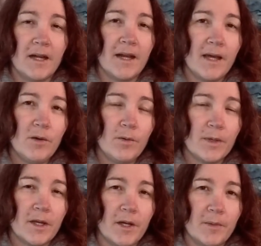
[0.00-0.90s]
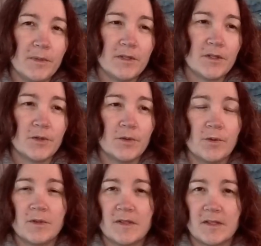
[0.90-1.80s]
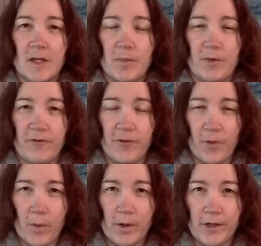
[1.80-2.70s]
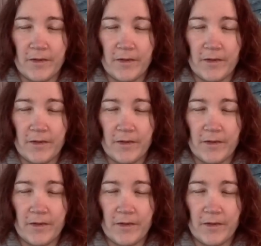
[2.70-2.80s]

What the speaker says: And now we come to step 4,